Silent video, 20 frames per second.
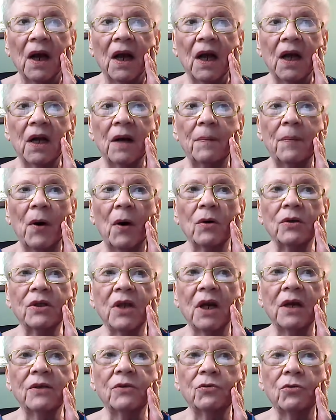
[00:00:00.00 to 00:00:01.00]
In a post
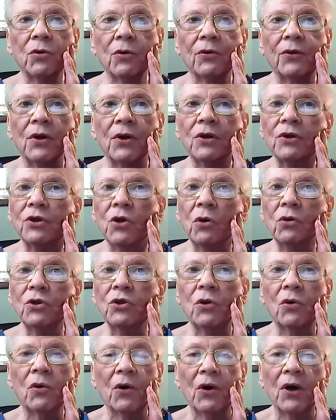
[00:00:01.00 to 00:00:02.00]
on Truth
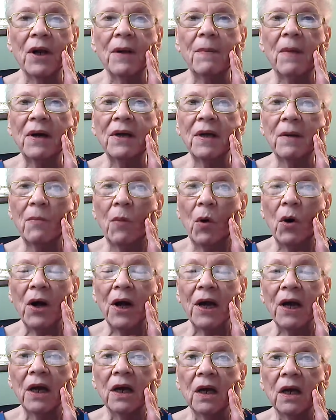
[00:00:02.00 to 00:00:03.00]
Social early Monday
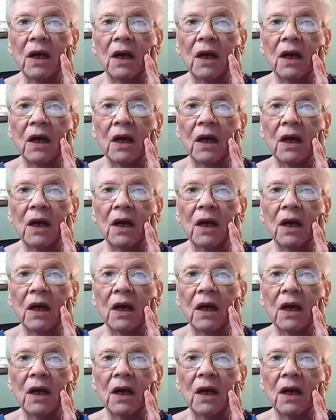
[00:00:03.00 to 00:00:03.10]
morning,